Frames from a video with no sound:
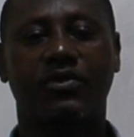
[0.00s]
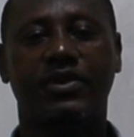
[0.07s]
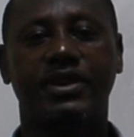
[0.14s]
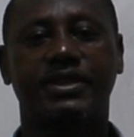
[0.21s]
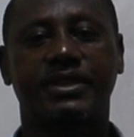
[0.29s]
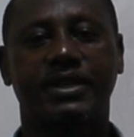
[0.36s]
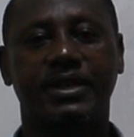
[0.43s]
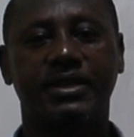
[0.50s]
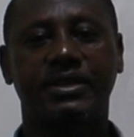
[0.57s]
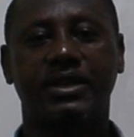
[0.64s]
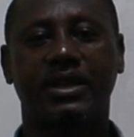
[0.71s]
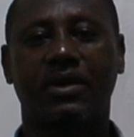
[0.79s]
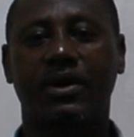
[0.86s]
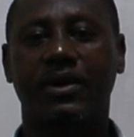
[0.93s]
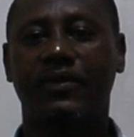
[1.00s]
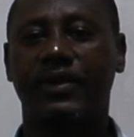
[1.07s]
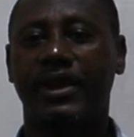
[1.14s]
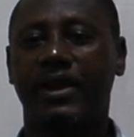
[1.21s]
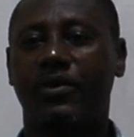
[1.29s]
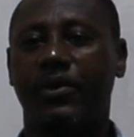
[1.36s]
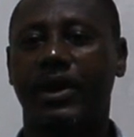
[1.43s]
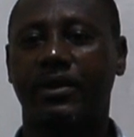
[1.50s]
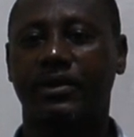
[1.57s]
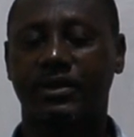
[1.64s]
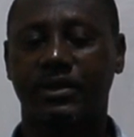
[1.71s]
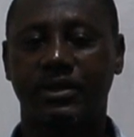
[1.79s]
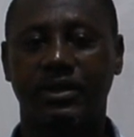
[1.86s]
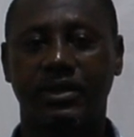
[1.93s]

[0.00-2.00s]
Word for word: of these things in our real world